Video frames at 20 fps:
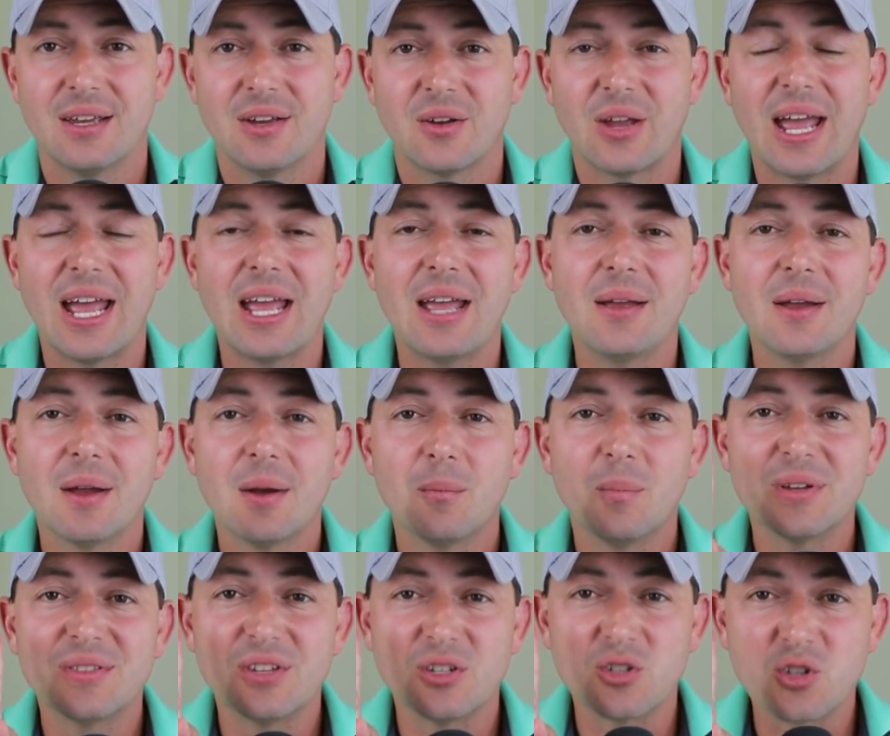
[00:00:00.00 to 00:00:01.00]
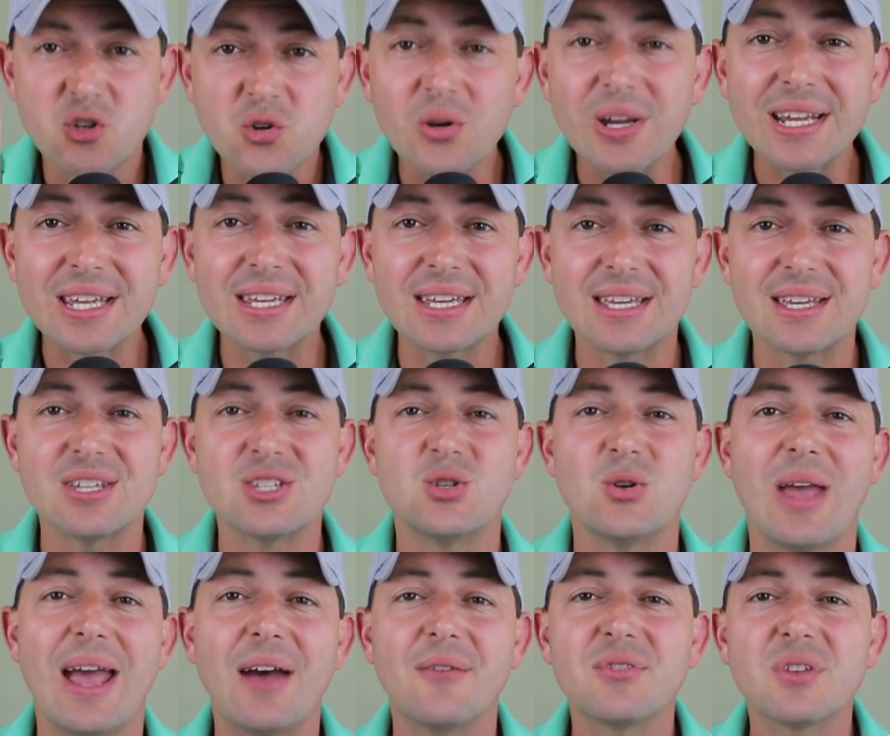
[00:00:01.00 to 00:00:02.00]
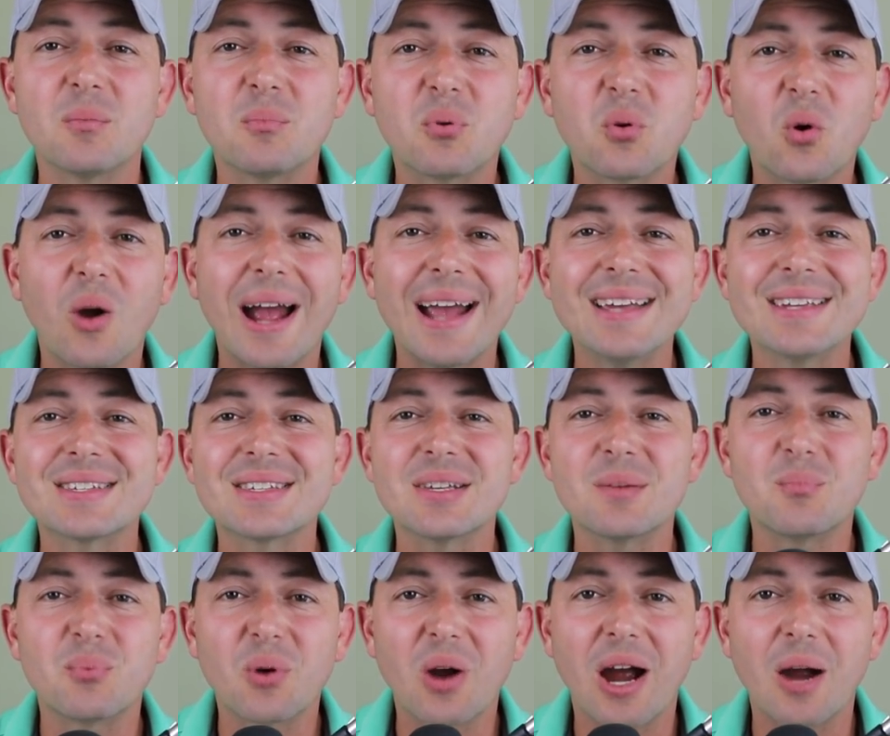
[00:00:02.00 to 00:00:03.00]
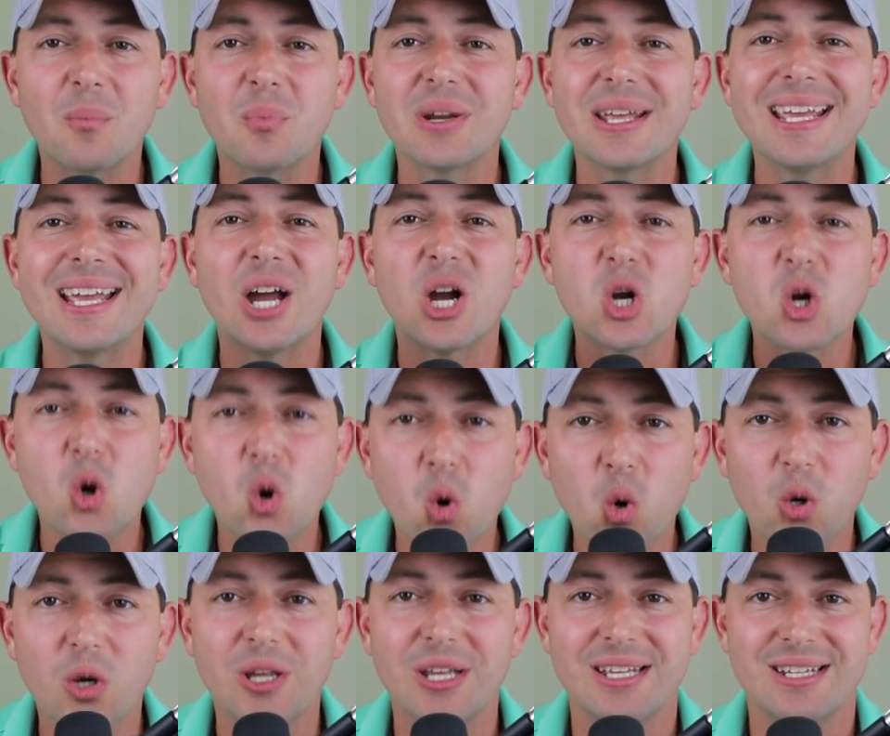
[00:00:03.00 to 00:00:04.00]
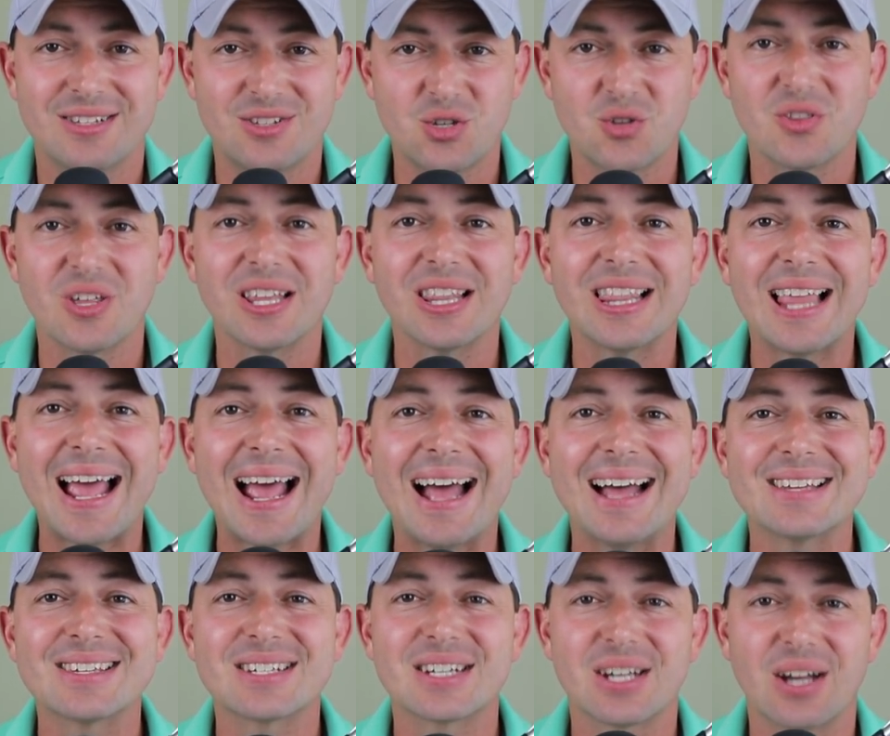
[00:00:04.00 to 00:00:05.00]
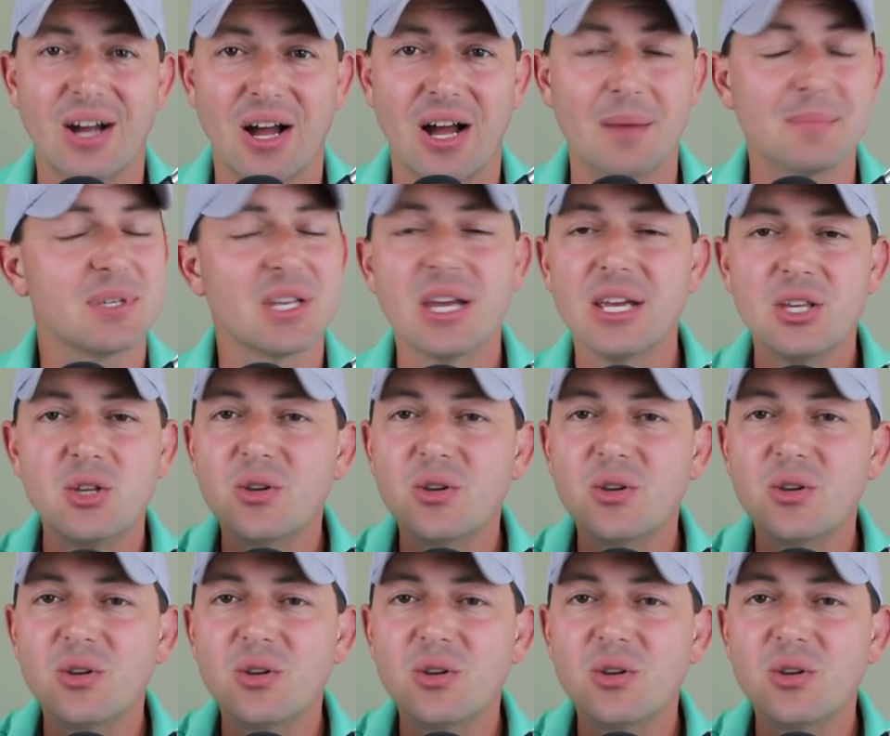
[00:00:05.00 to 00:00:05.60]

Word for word: Okay, but the trick is you have to price the property according to the last comps.